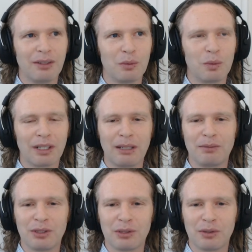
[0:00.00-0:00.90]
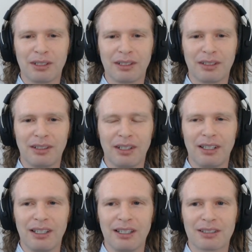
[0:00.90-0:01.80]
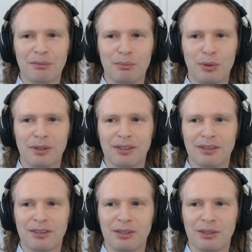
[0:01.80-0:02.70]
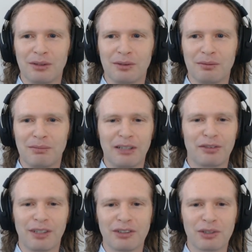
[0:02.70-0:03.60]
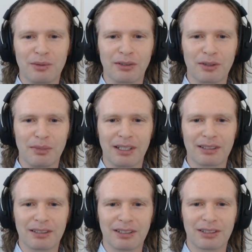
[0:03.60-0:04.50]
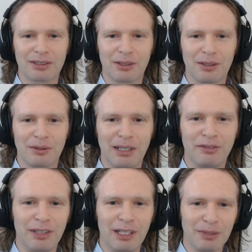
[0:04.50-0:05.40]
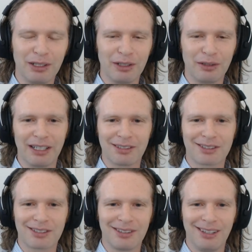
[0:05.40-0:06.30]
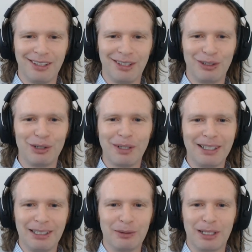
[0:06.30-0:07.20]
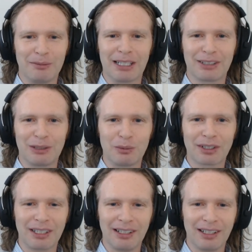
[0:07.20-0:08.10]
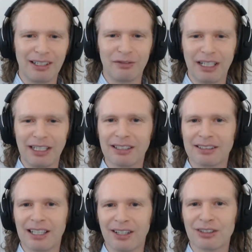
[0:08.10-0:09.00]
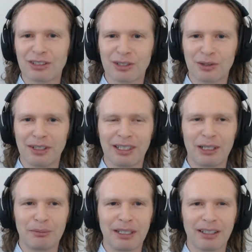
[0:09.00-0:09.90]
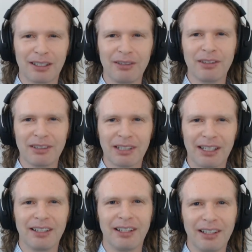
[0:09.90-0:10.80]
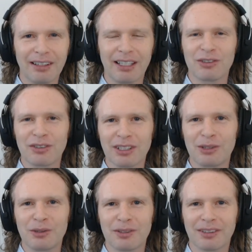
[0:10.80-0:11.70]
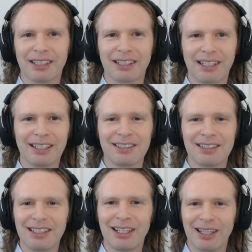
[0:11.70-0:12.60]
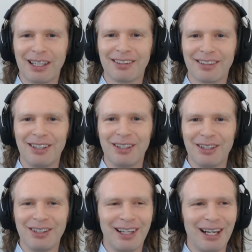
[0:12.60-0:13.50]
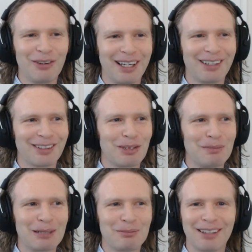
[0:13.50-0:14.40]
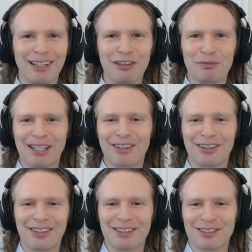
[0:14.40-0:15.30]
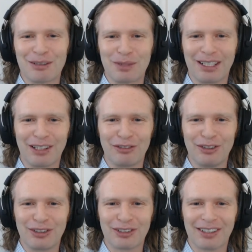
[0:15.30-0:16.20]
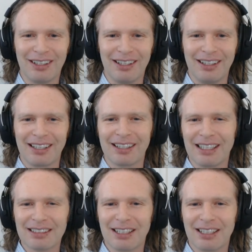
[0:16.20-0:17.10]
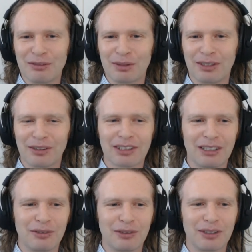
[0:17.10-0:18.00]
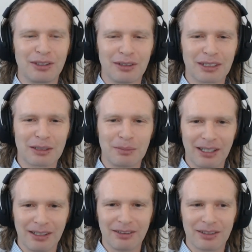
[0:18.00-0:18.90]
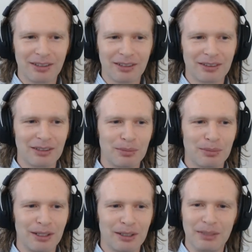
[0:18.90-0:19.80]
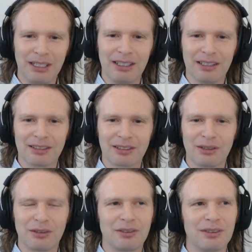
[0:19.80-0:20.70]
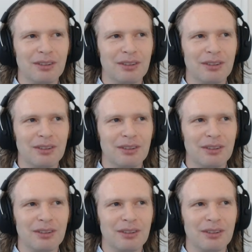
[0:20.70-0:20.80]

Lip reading: what I'm doing is important to my friends who aren't roboticists, or my family who has, you know, no idea what I'm actually working on. If I can tell a story and they'll be like, oh, okay, that's really cool. Like I can see how that could make my life better in some way in the future. Like that's kind of what you're looking for to expand to broader media. So